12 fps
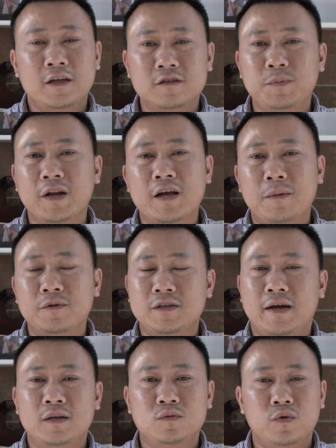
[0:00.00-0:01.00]
There's been a couple
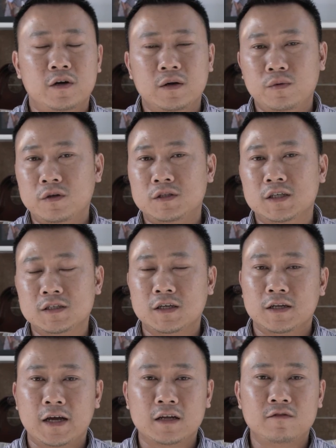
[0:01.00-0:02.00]
times where it will
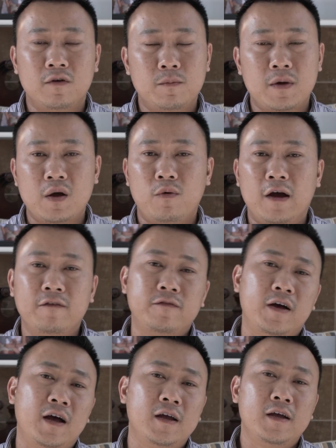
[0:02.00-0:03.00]
disconnect from my
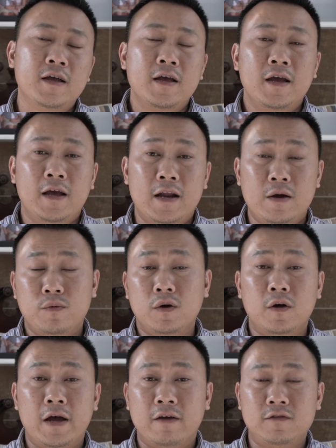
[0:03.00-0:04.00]
Wi-Fi and I
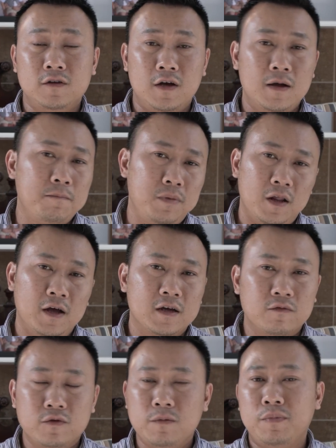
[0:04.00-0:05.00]
will have to
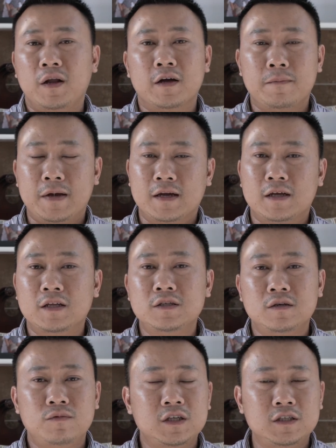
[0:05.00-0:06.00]
unplug and replug it back in
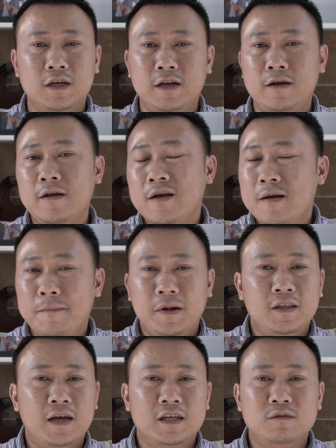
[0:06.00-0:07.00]
to reset it,
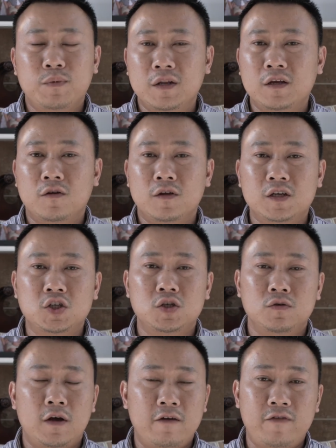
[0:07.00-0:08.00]
but that's been the only
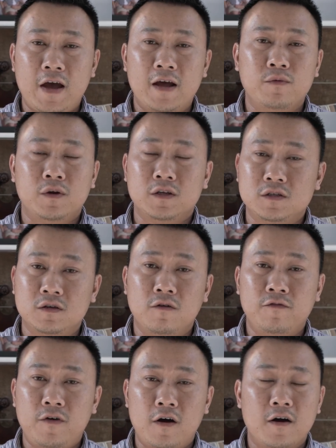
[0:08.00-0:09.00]
issue I've had with it
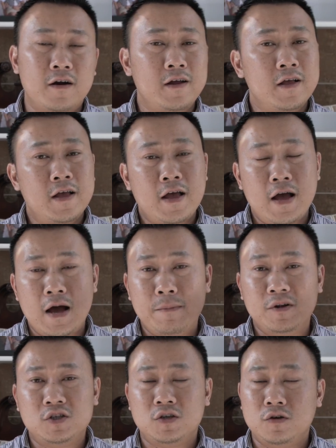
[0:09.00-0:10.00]
so far.
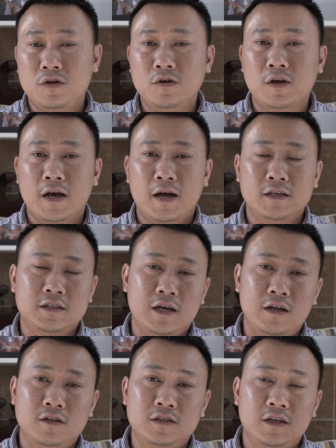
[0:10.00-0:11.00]
I'm going to show you guys
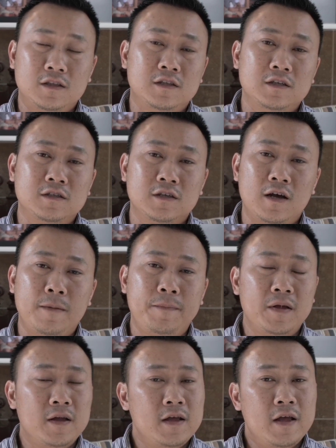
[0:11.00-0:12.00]
how to set this
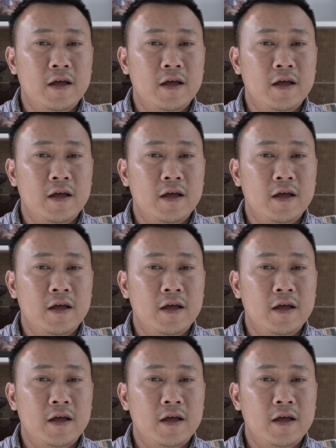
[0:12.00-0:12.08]
up.